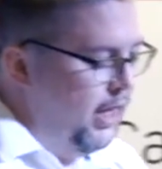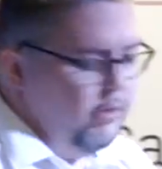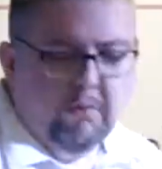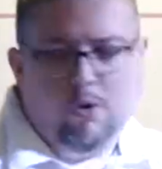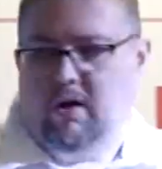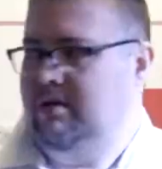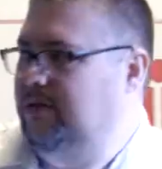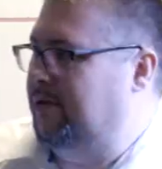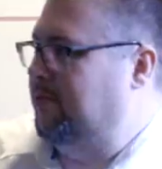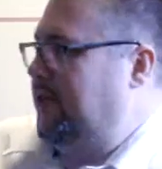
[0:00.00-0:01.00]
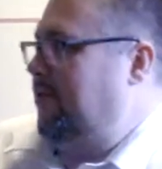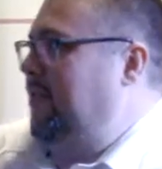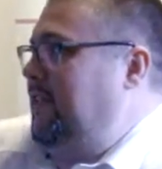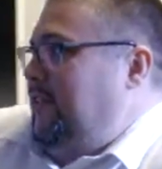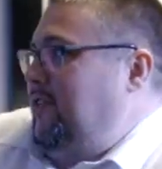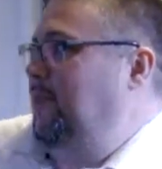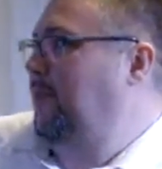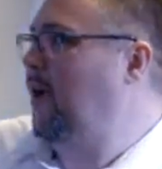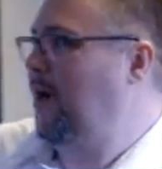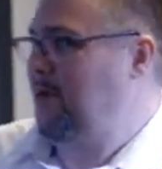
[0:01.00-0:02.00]
And he's like, what? I said, we didn't listen to the
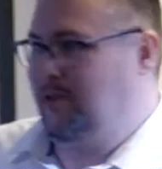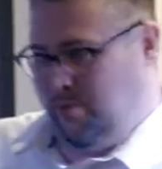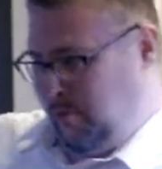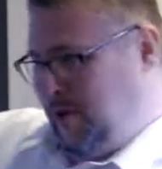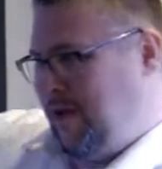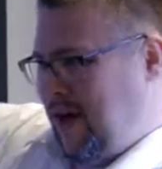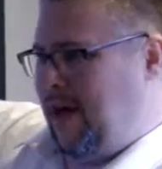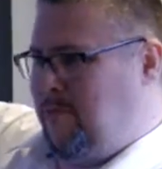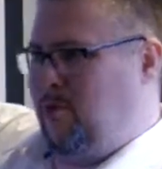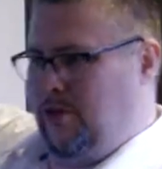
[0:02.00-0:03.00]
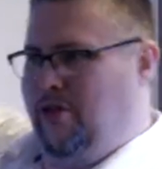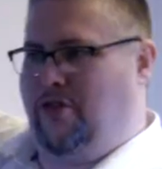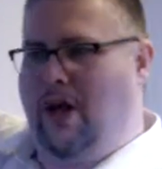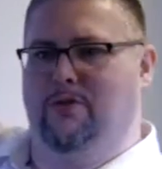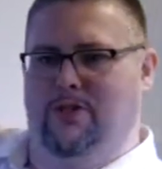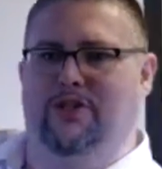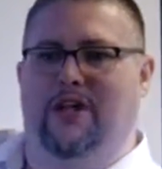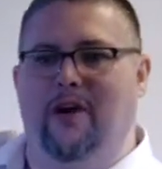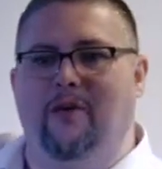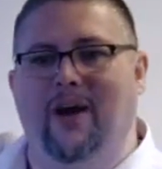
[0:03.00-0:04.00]
requirements. We will never have more than a 1,000 in
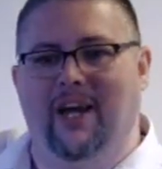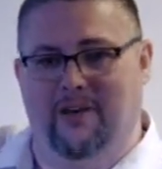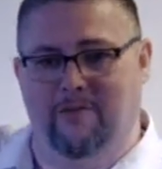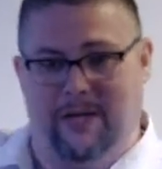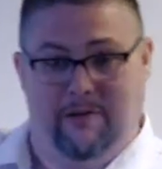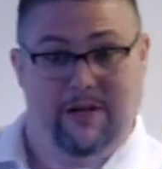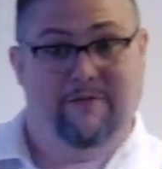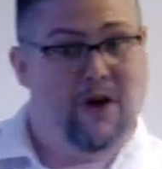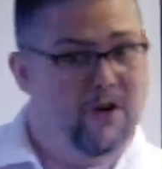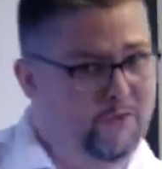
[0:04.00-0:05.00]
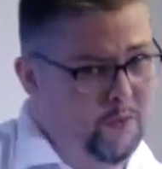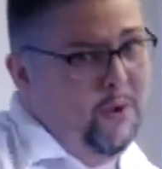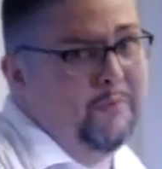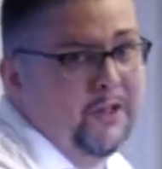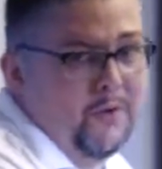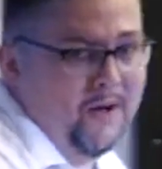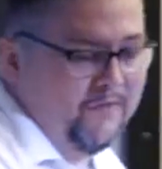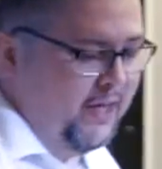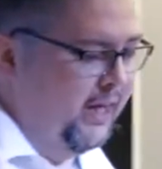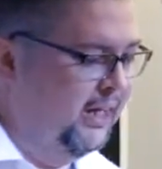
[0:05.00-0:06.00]
that array. You've made it really fast for when we do
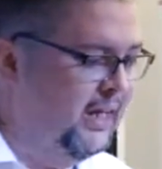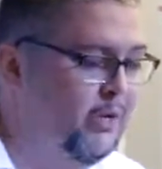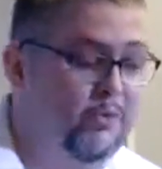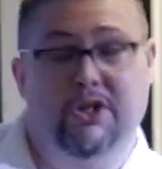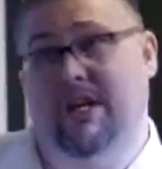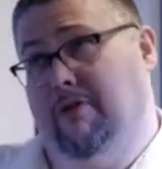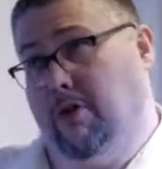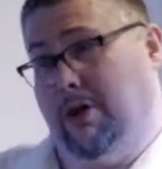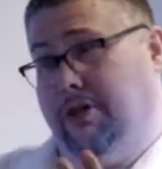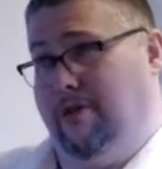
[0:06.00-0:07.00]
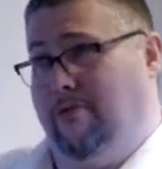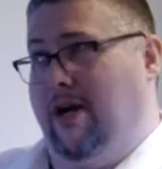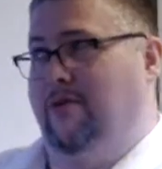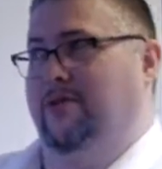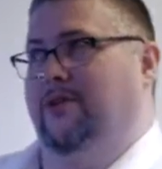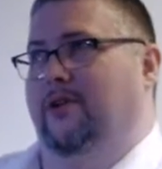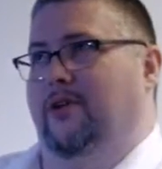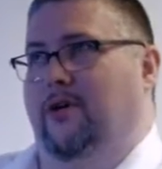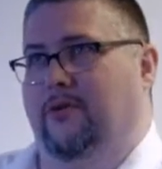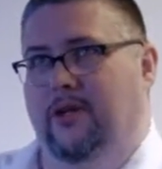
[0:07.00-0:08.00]
have that, which is another question around, you
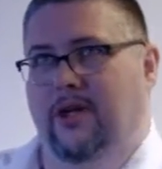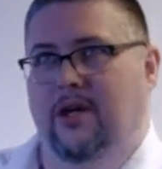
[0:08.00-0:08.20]
know,